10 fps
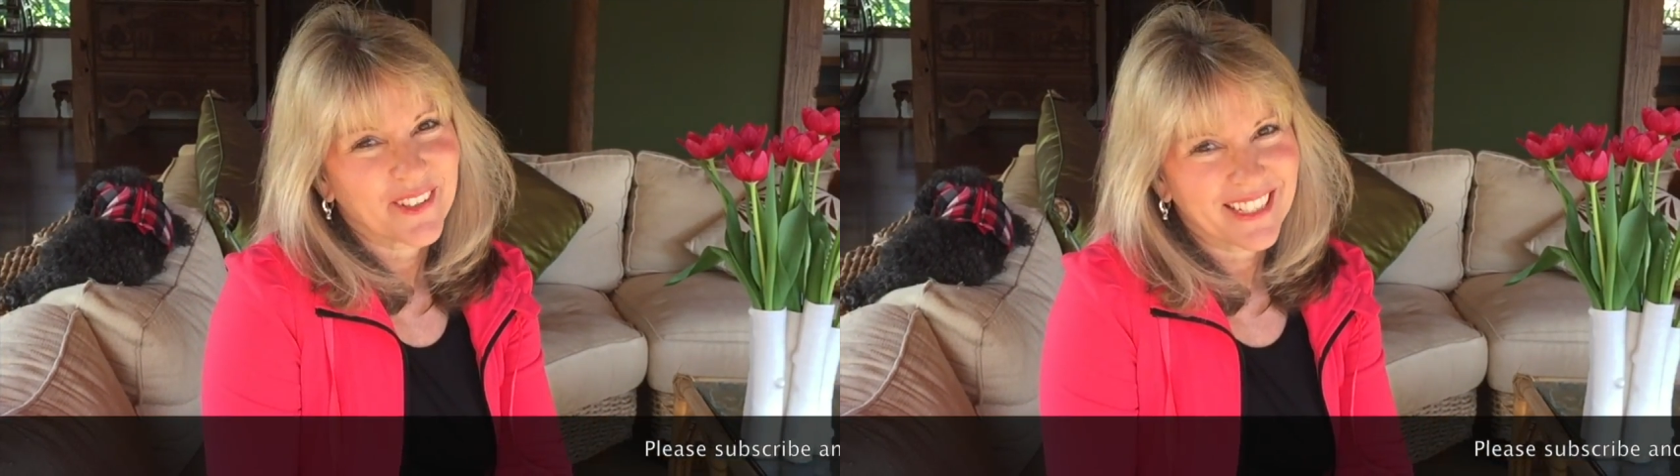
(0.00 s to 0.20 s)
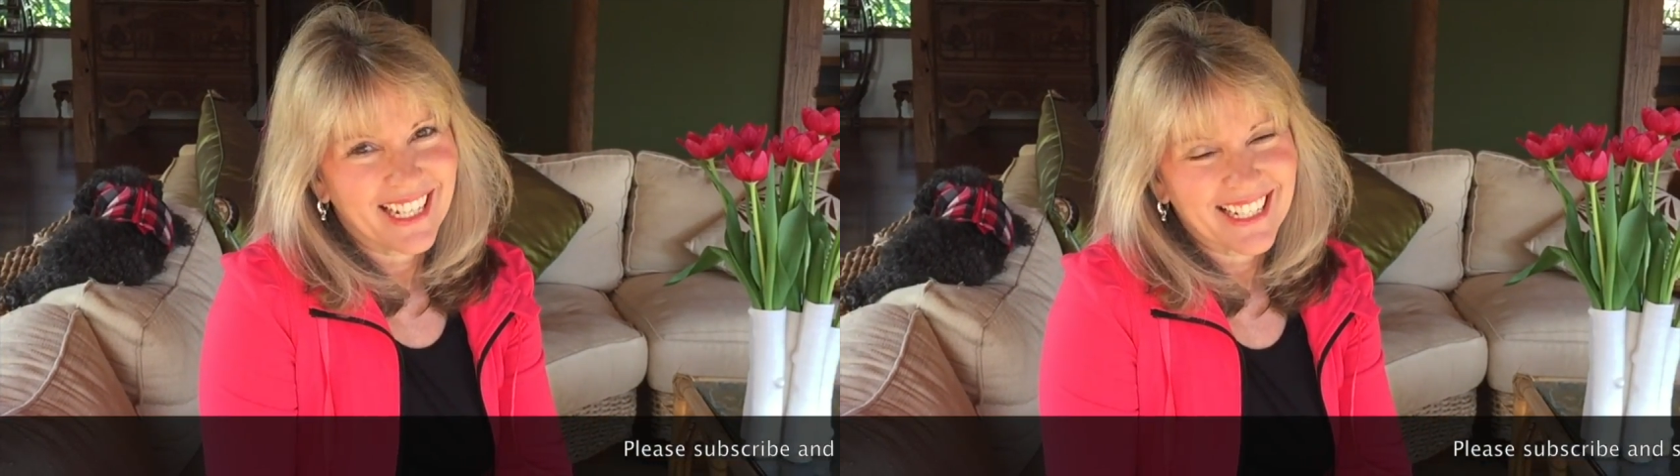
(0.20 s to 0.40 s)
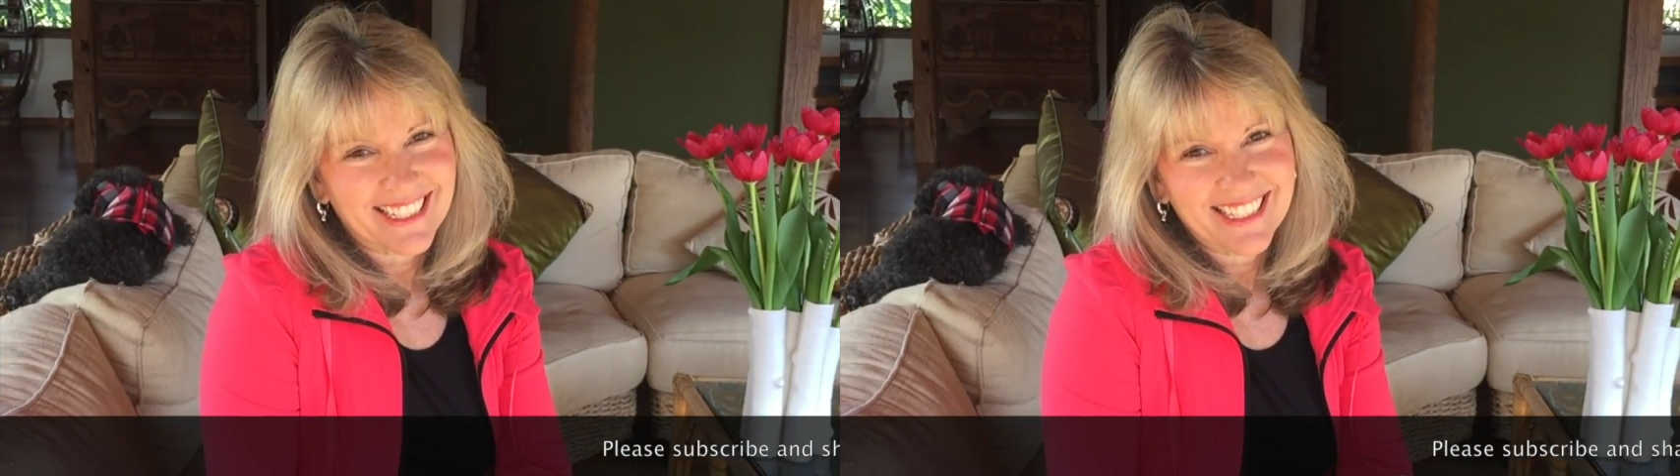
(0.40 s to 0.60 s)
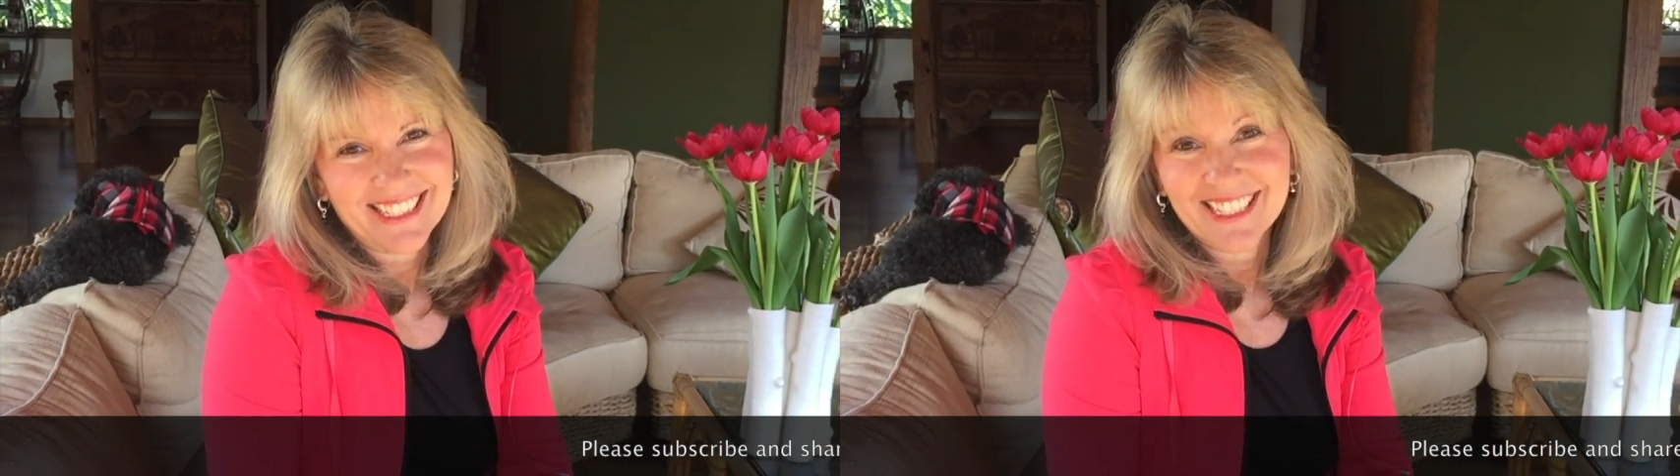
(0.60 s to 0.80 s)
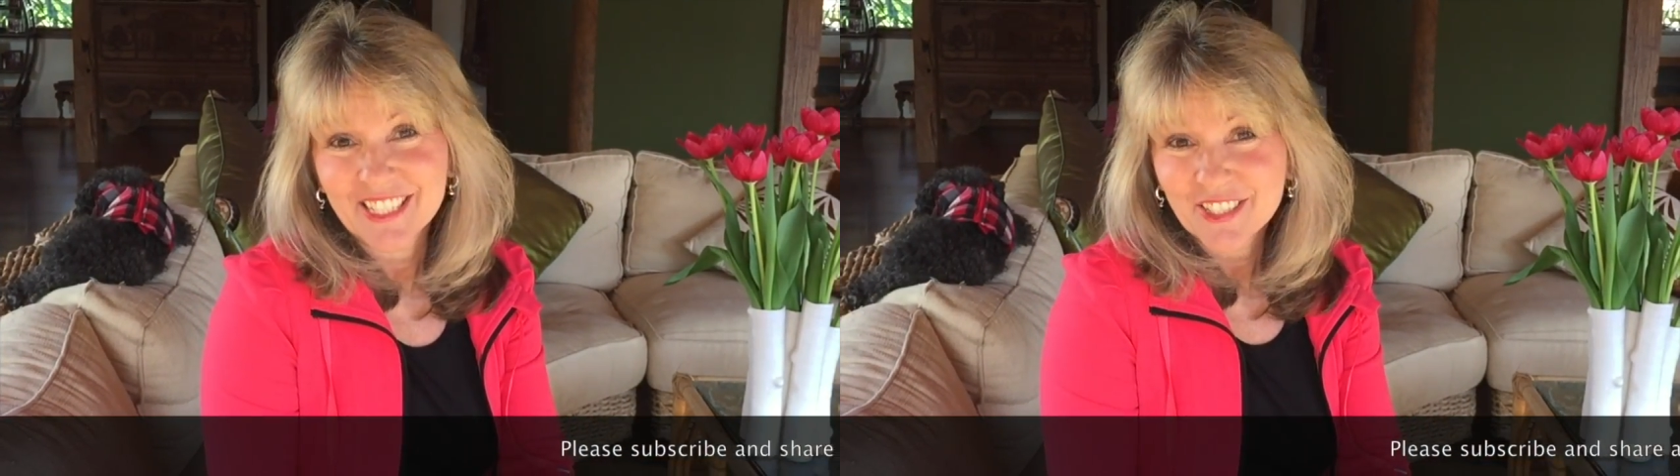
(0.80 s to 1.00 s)
classes
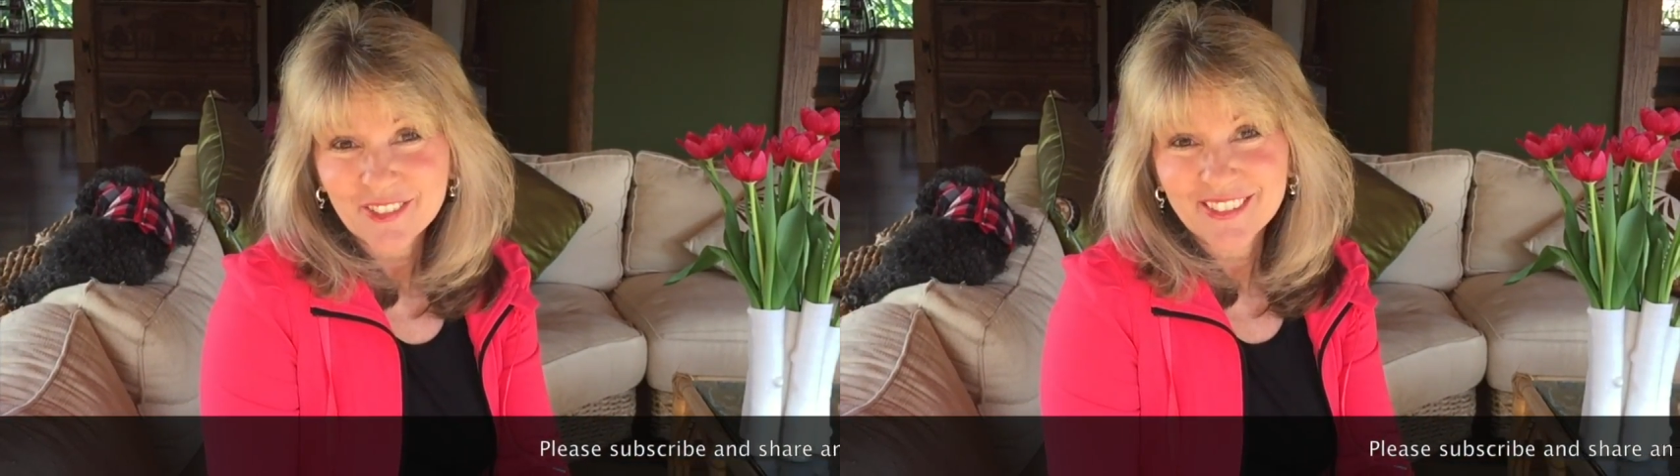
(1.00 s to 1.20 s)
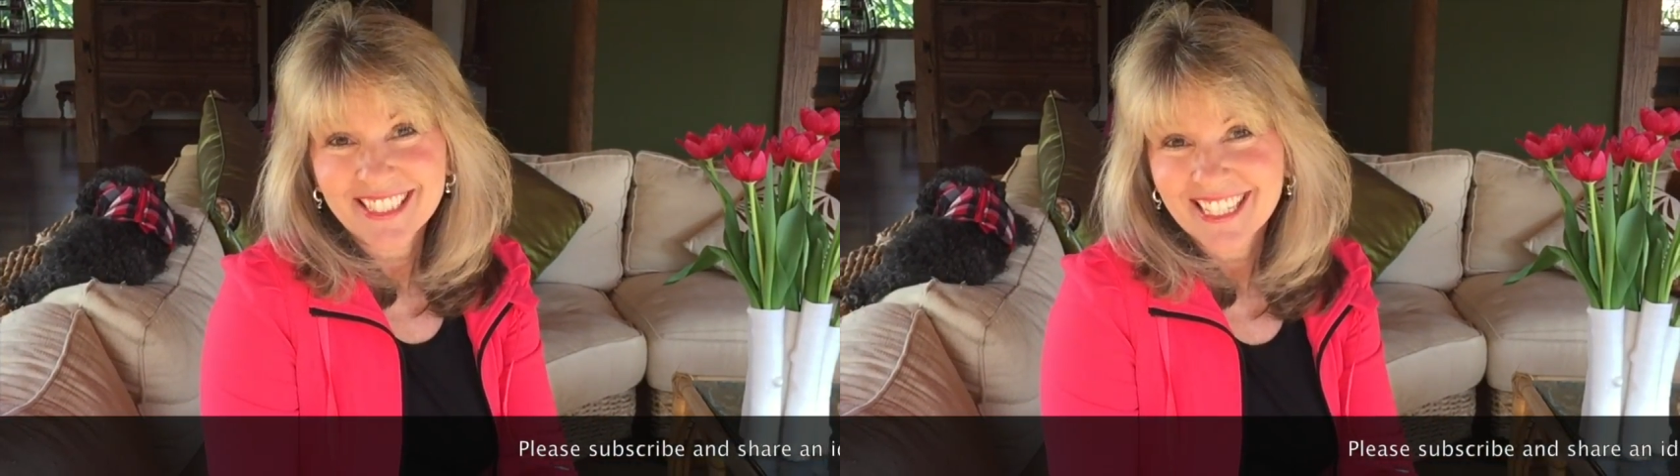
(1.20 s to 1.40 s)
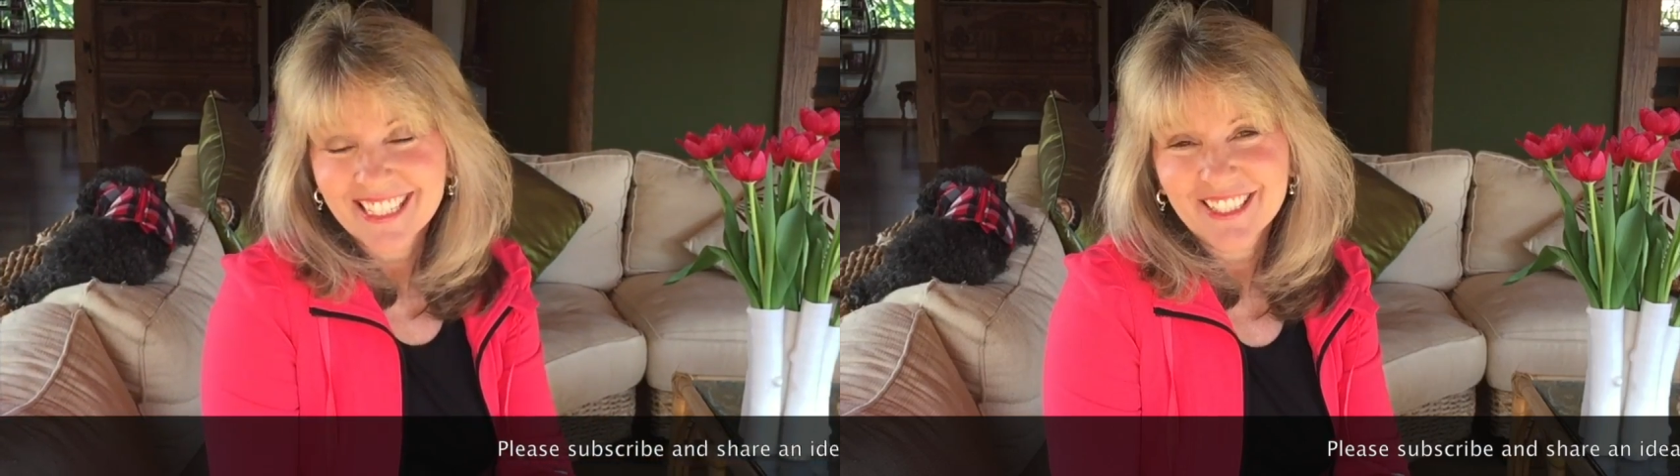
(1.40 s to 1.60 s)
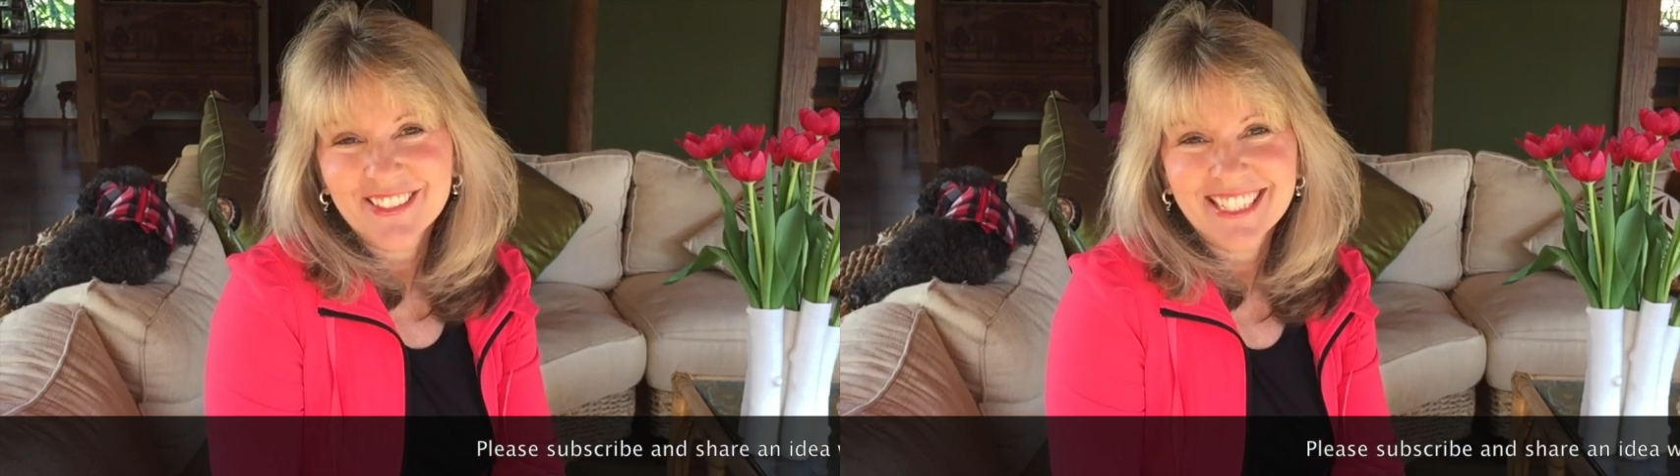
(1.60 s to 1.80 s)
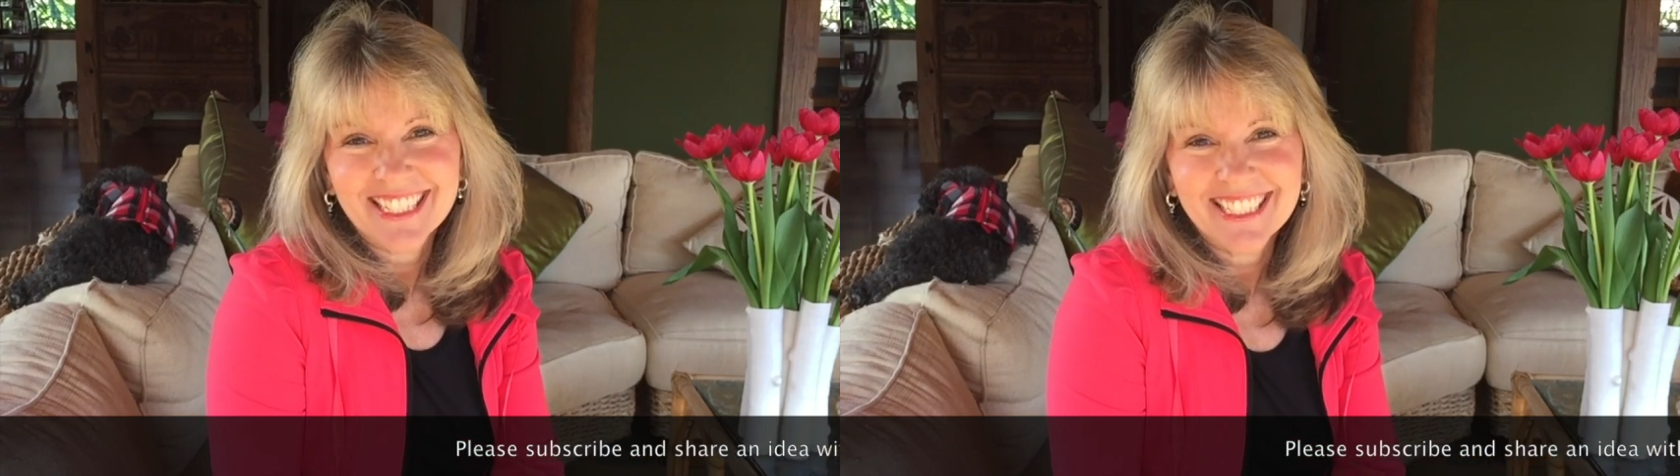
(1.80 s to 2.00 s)
and the children that you
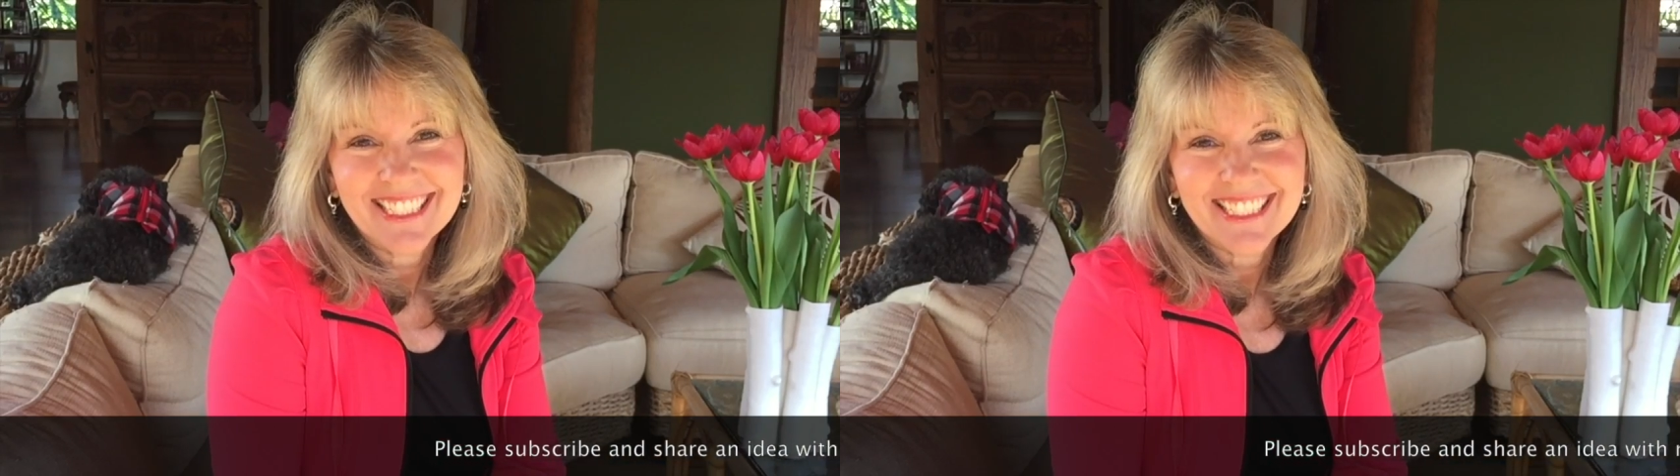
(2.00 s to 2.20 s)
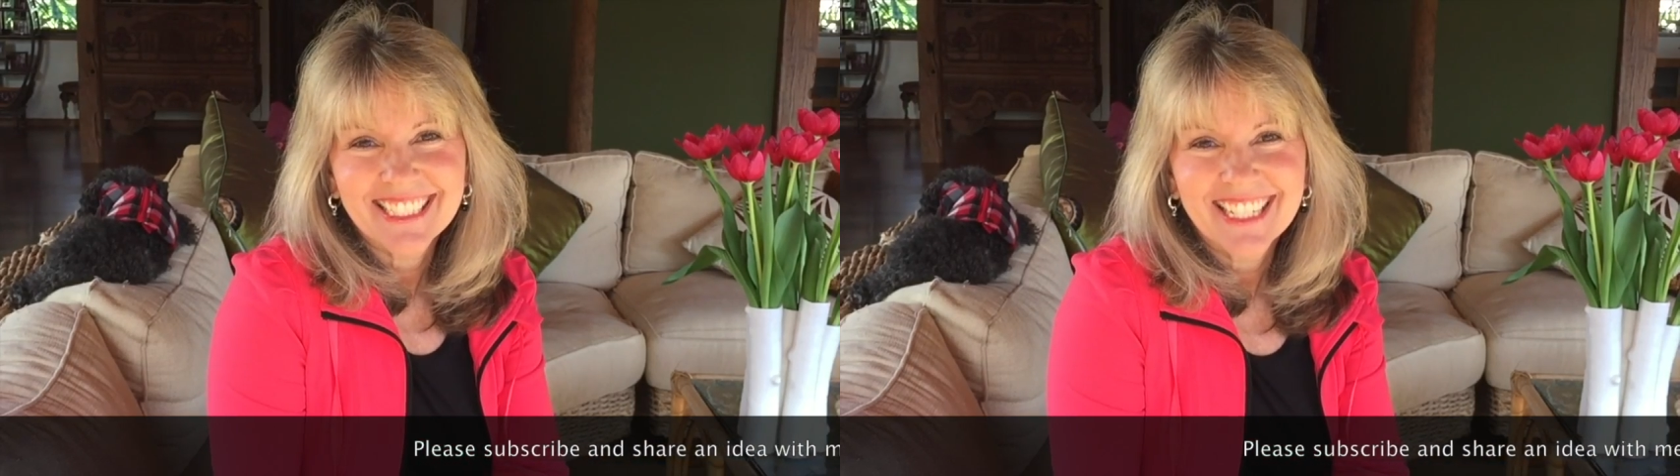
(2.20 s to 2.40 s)
teach.